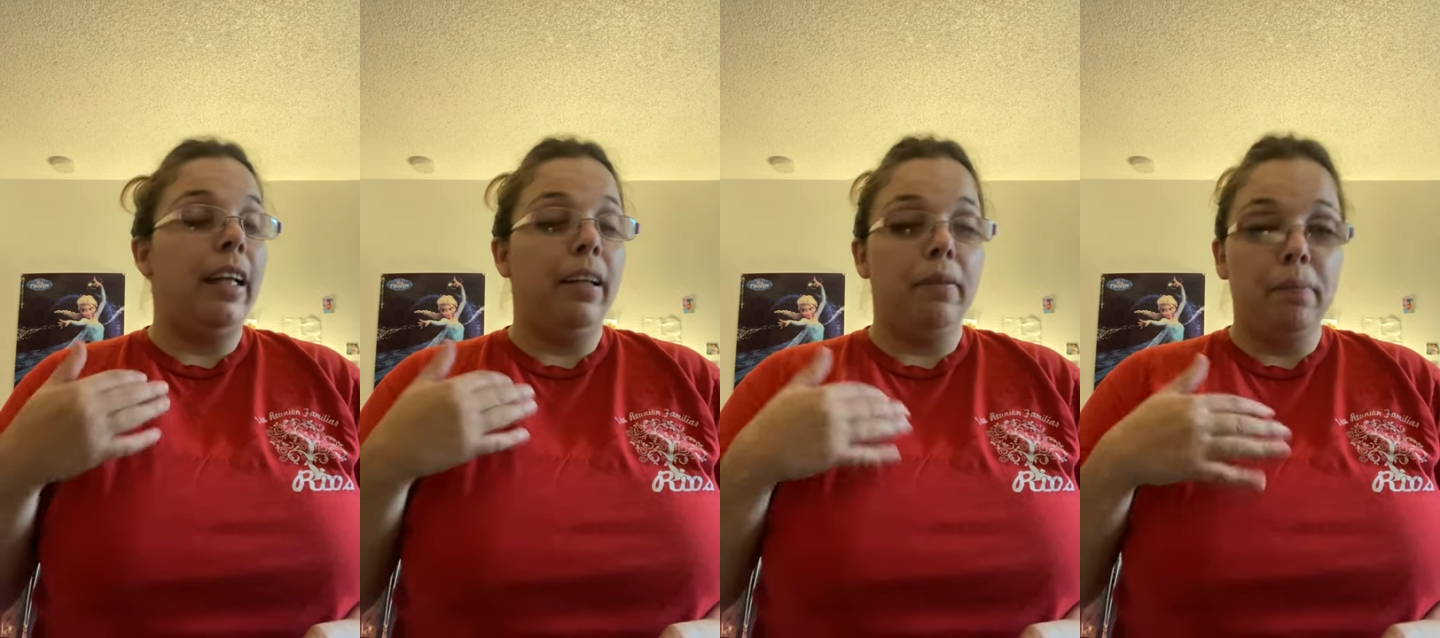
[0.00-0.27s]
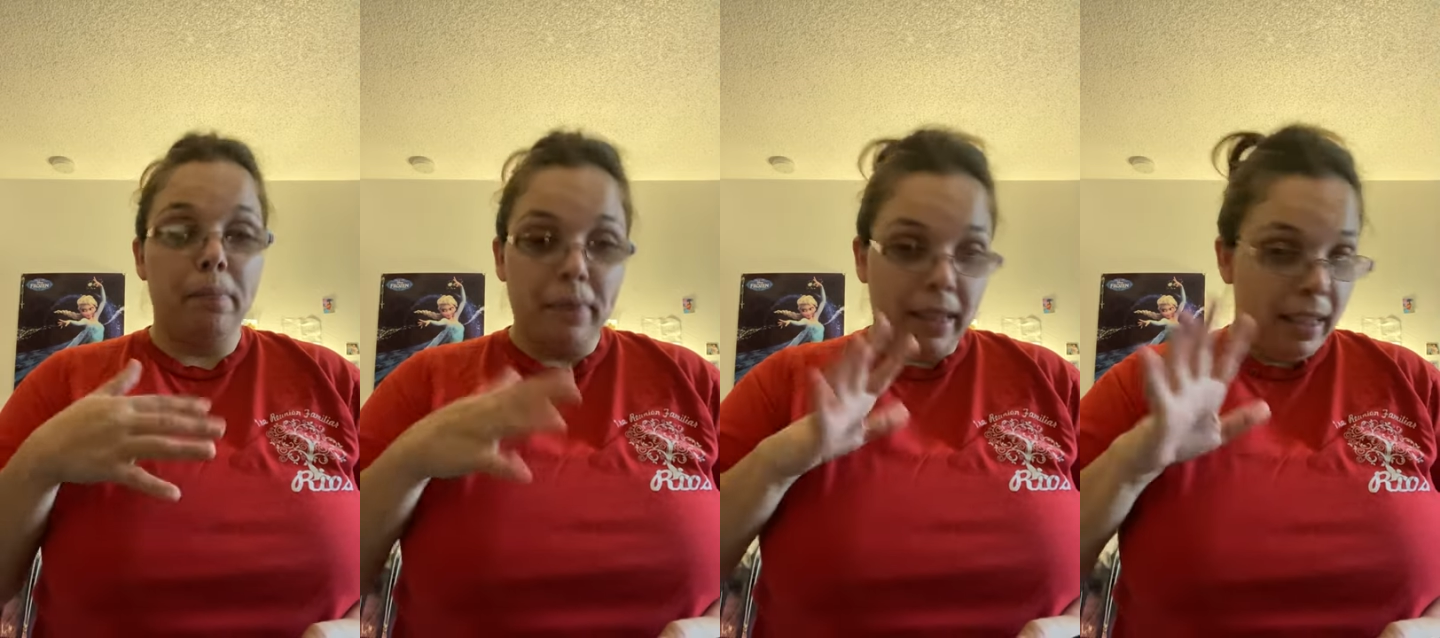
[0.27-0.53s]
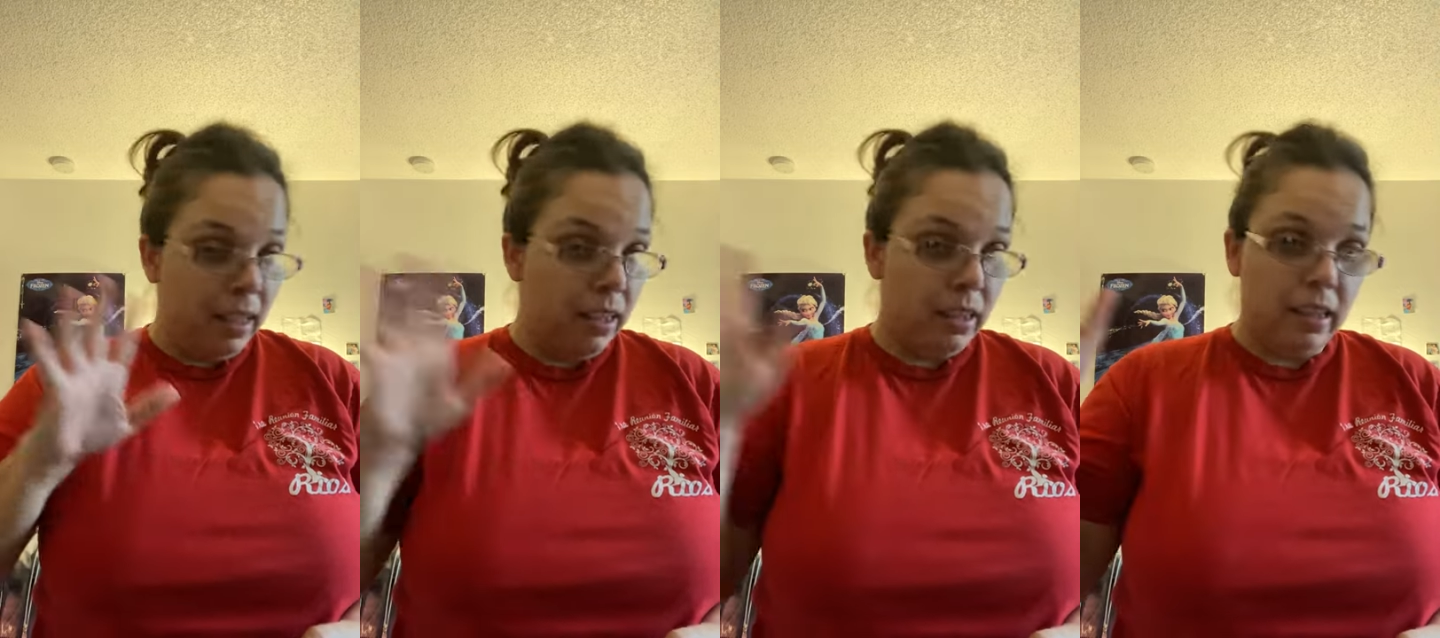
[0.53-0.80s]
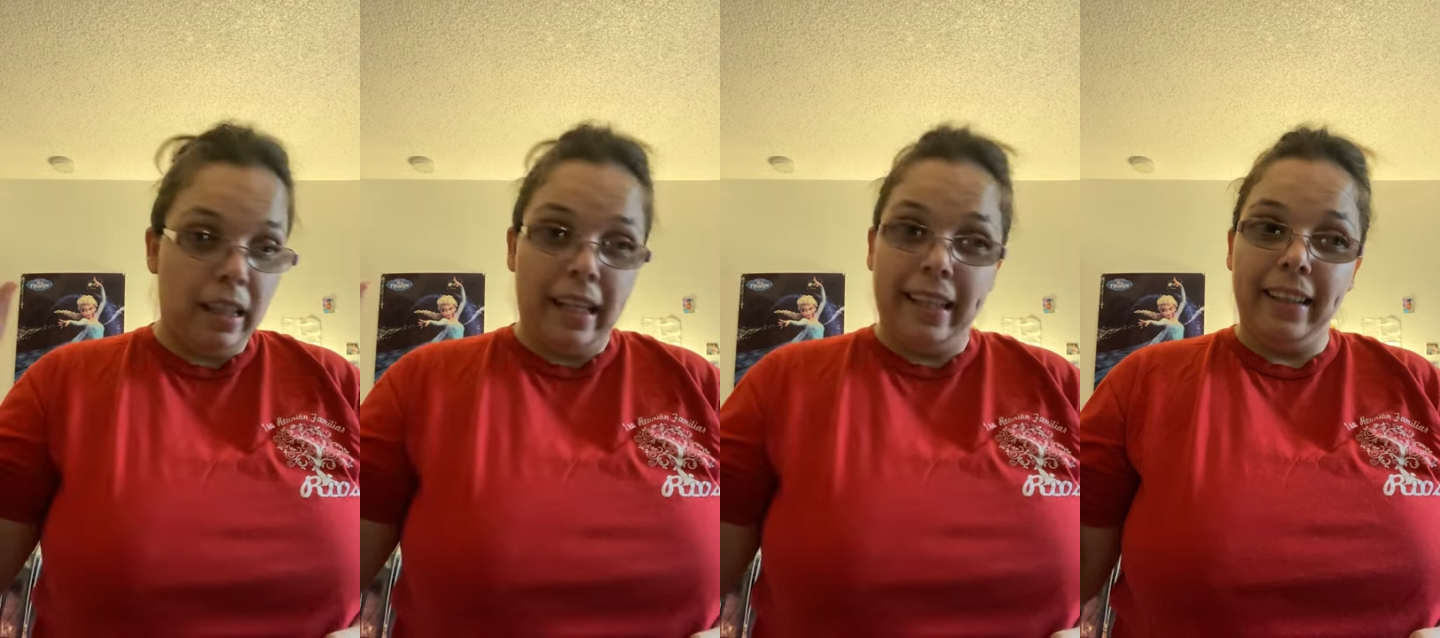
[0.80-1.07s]
me,
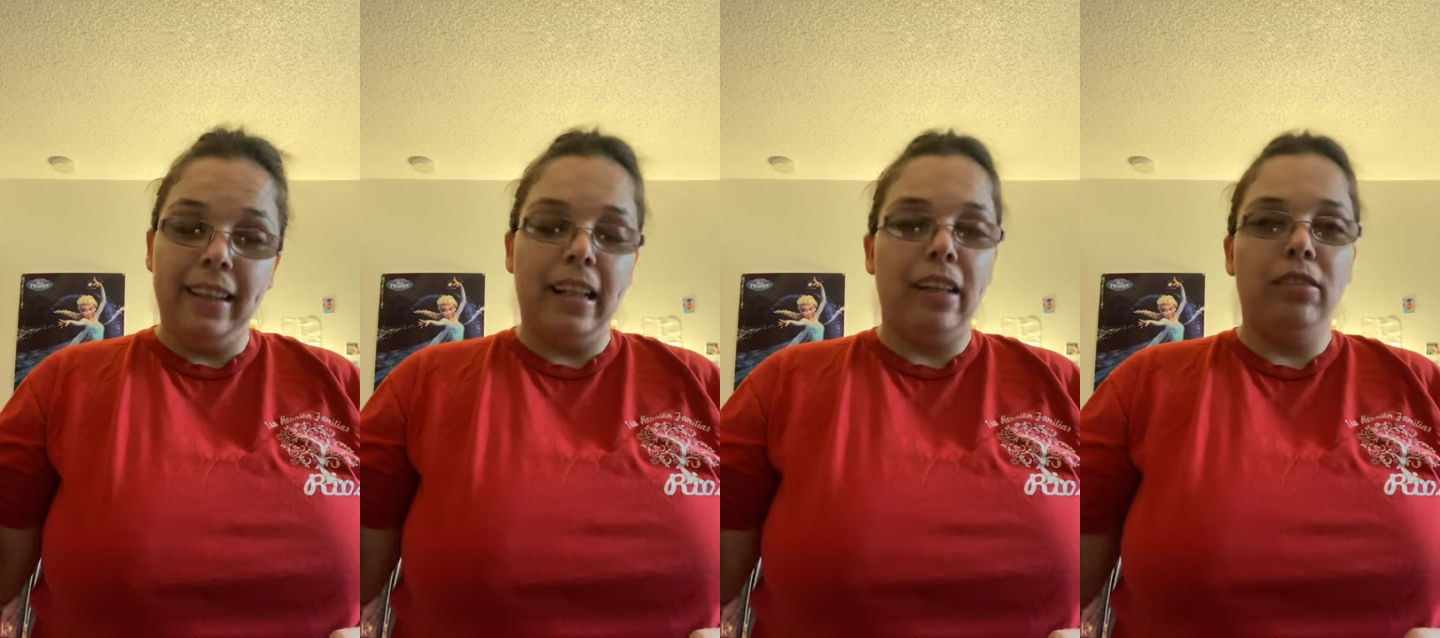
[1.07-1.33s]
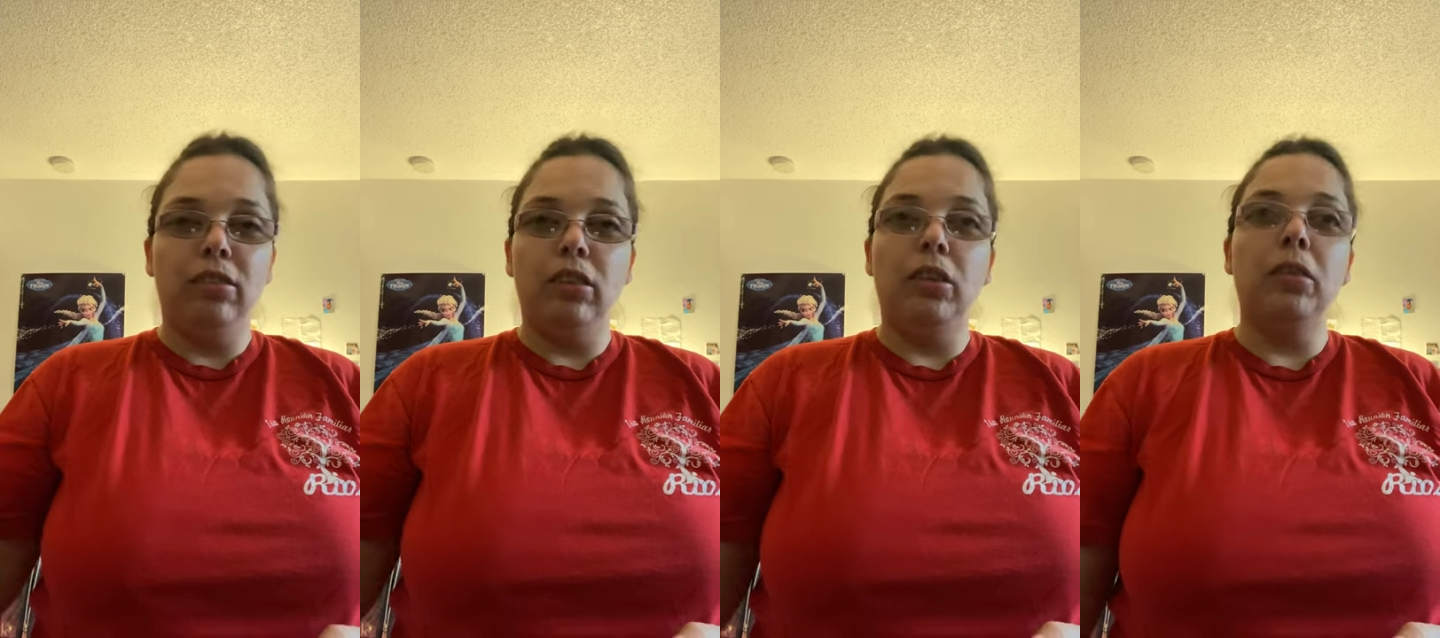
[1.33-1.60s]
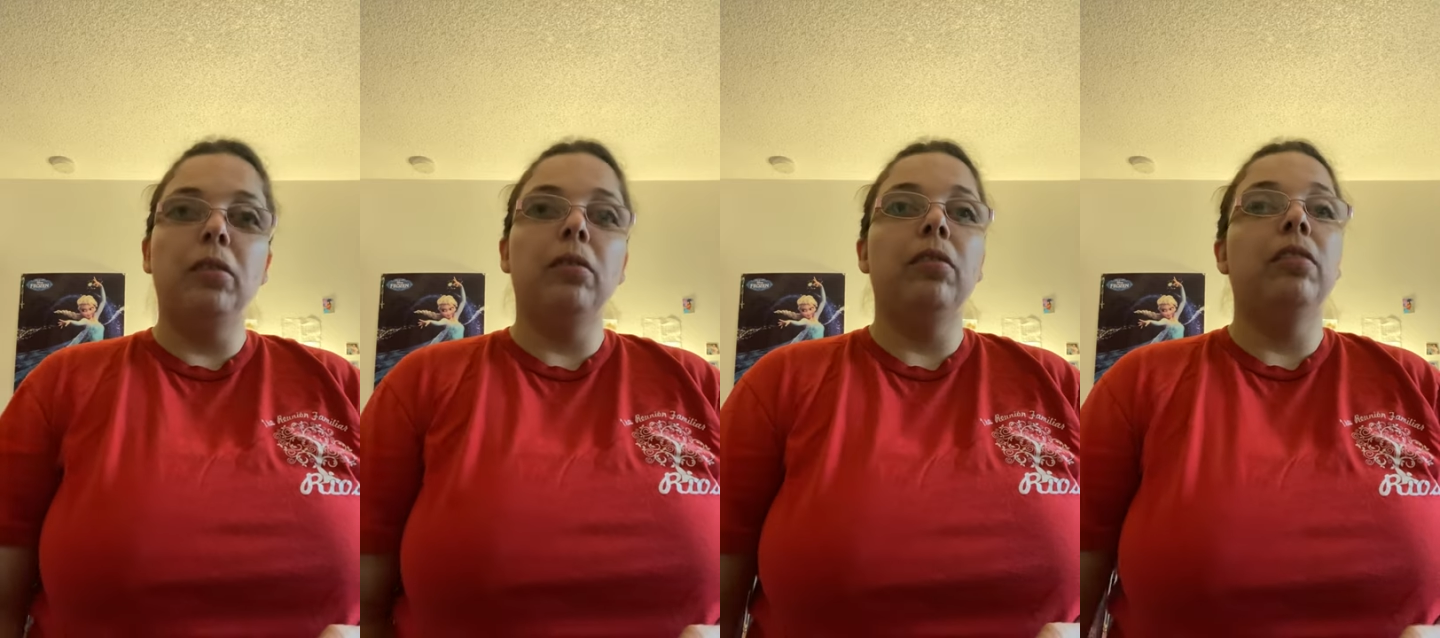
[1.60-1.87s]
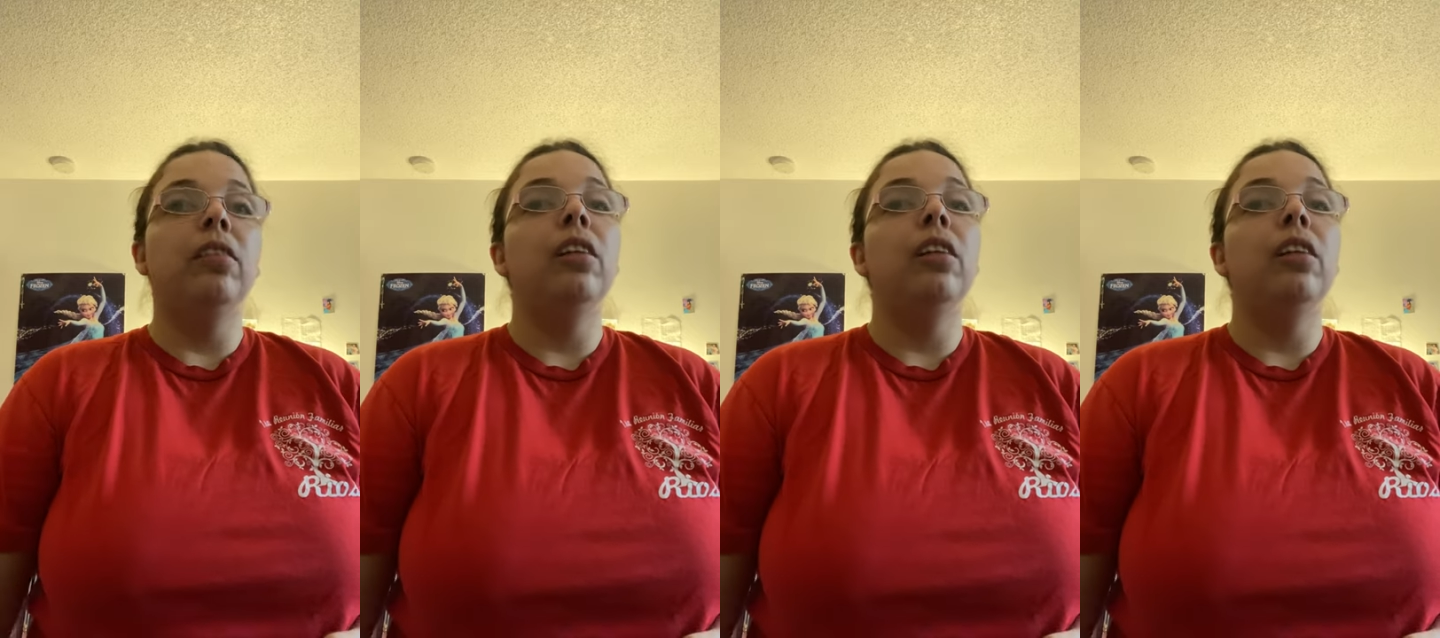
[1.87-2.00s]
leg down too.